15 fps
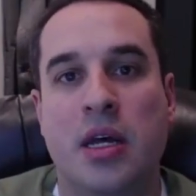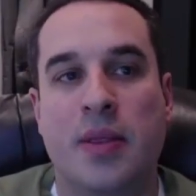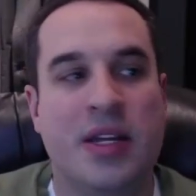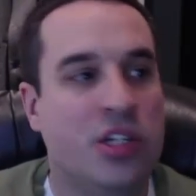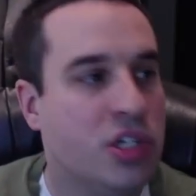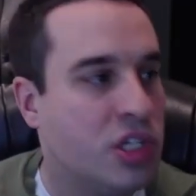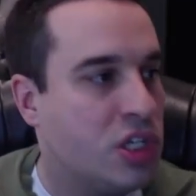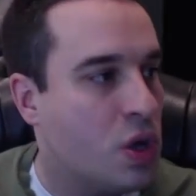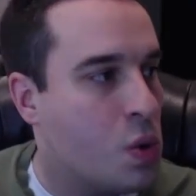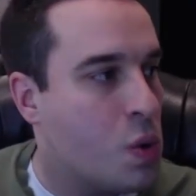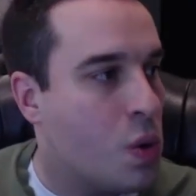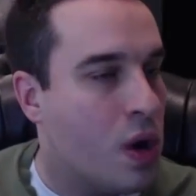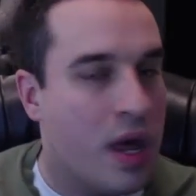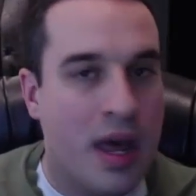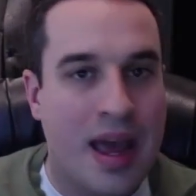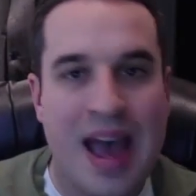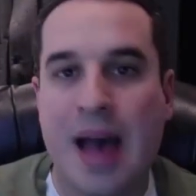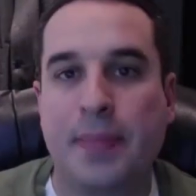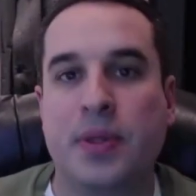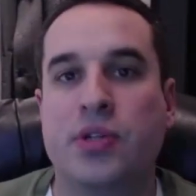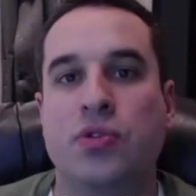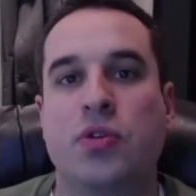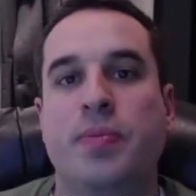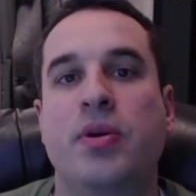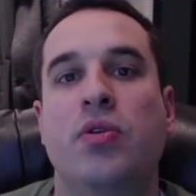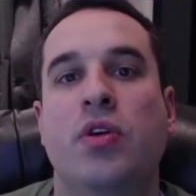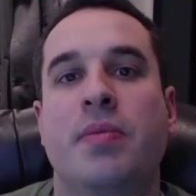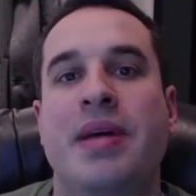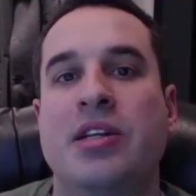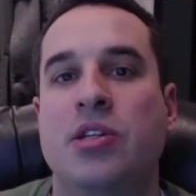and they just so happen to appear
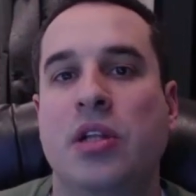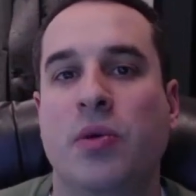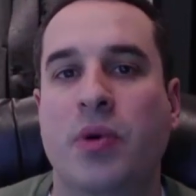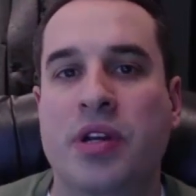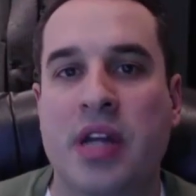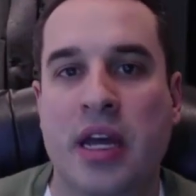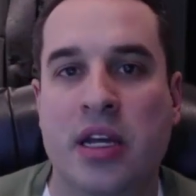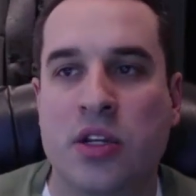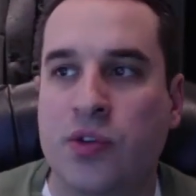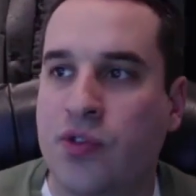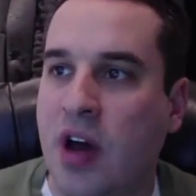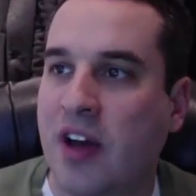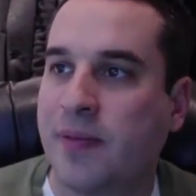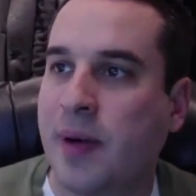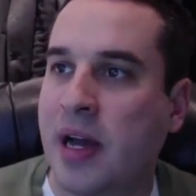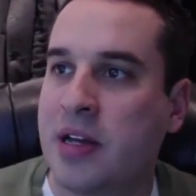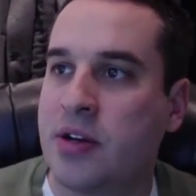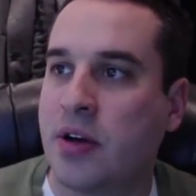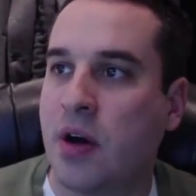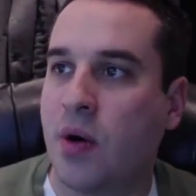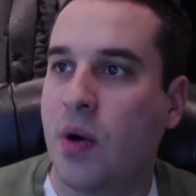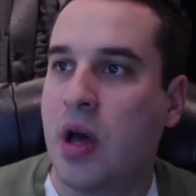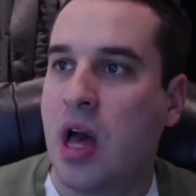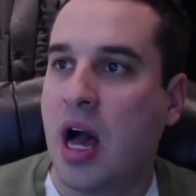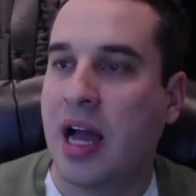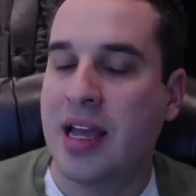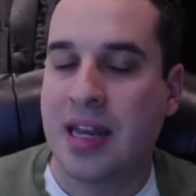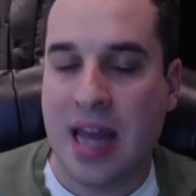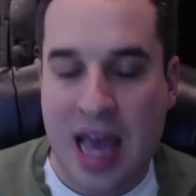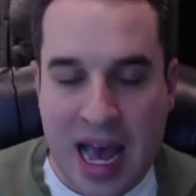there magically one day, and you drive by and you go,
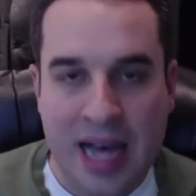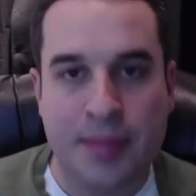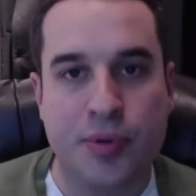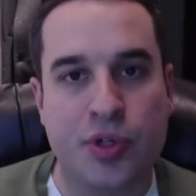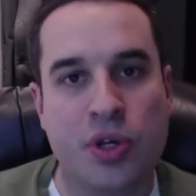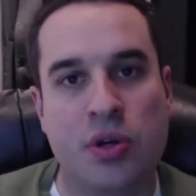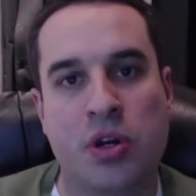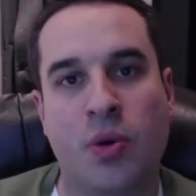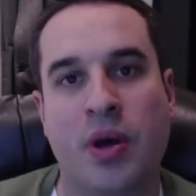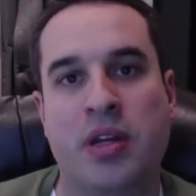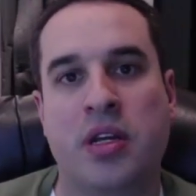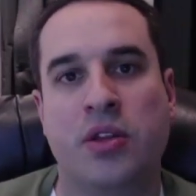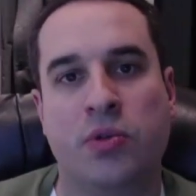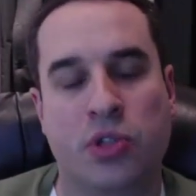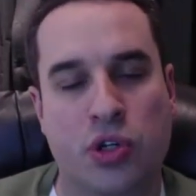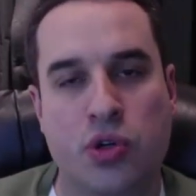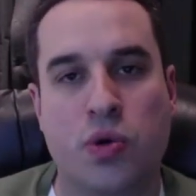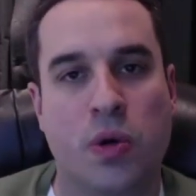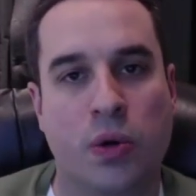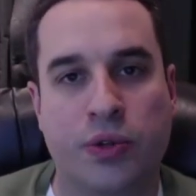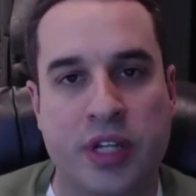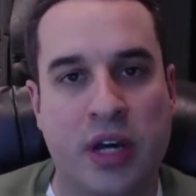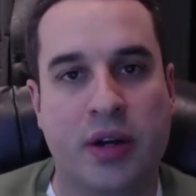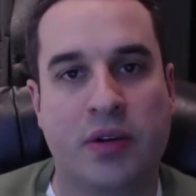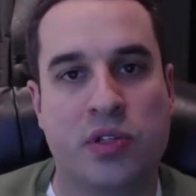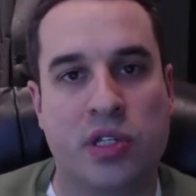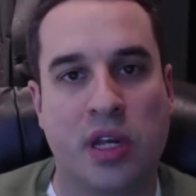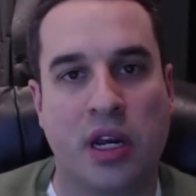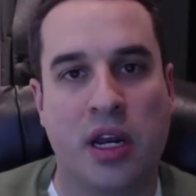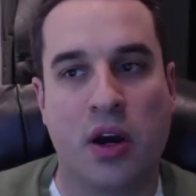I had absolutely no idea there was a 2-year-old townhouse
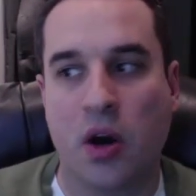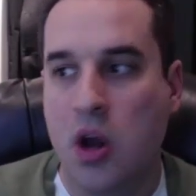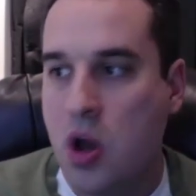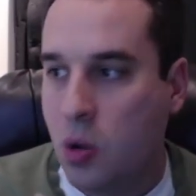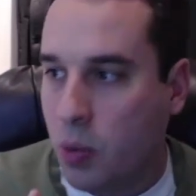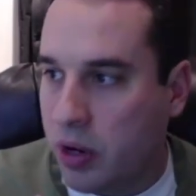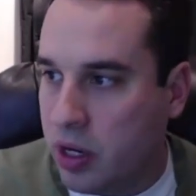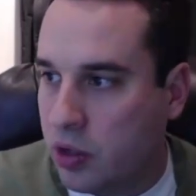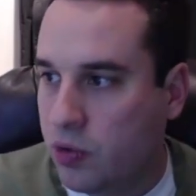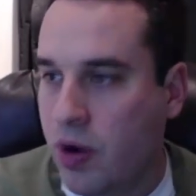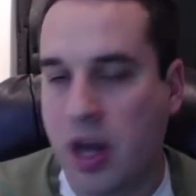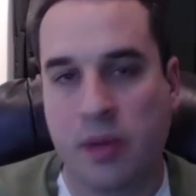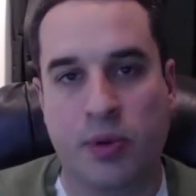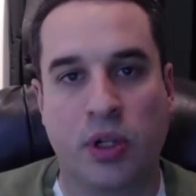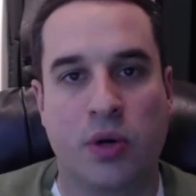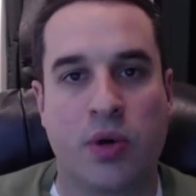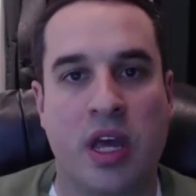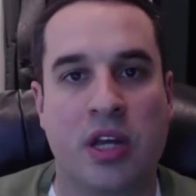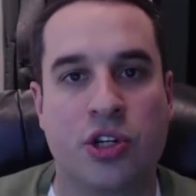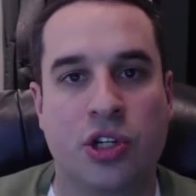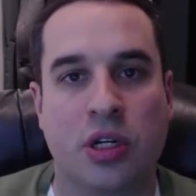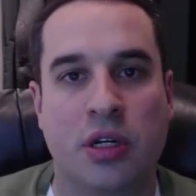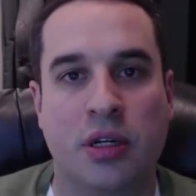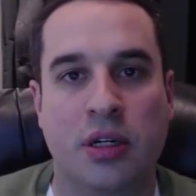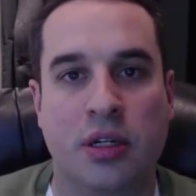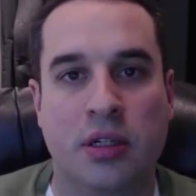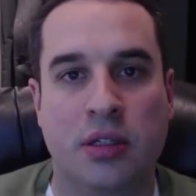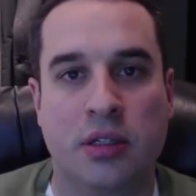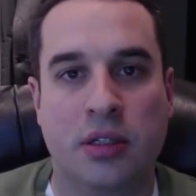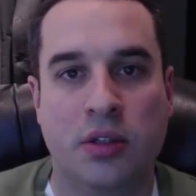sitting here. What an incredible location.
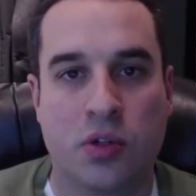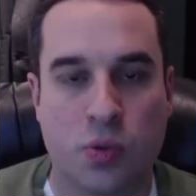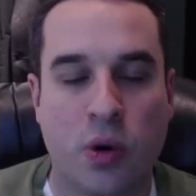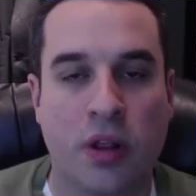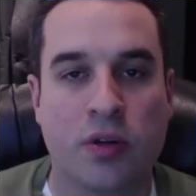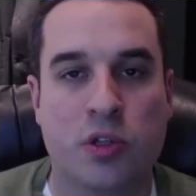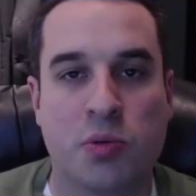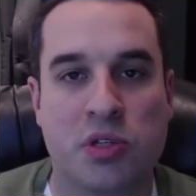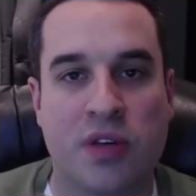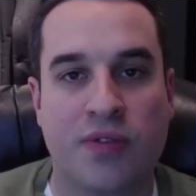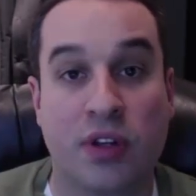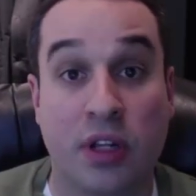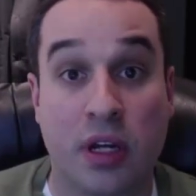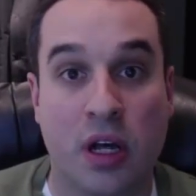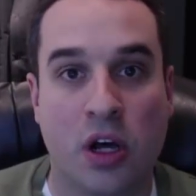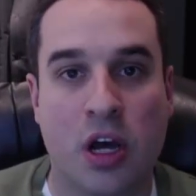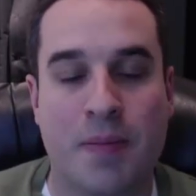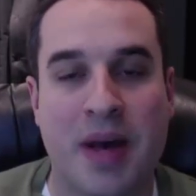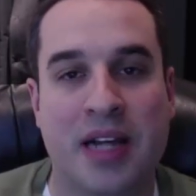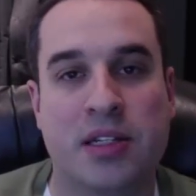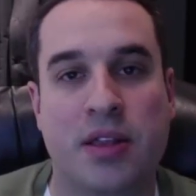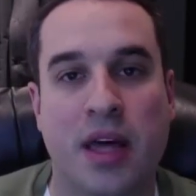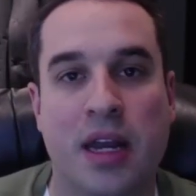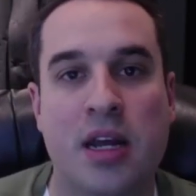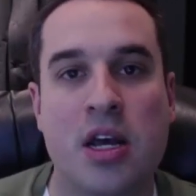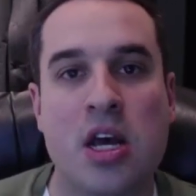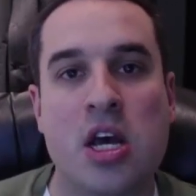There's one of those specifically. I'll come back to that.